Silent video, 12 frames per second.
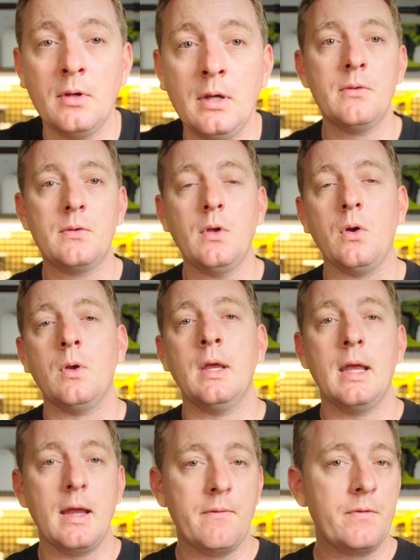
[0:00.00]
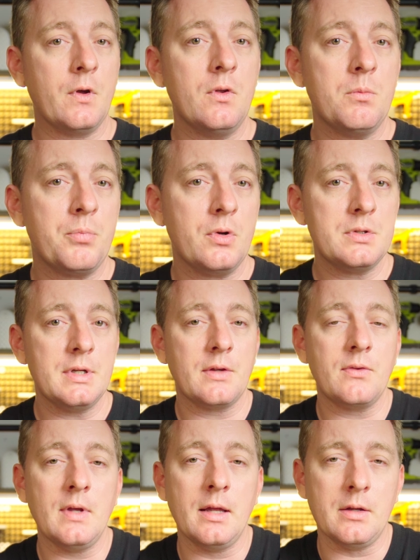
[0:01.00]
So if those projects
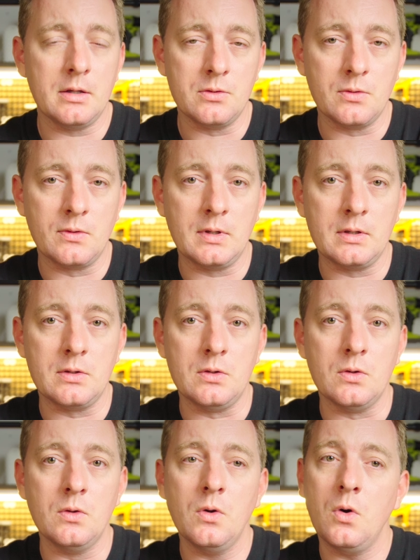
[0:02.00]
sound interesting to you,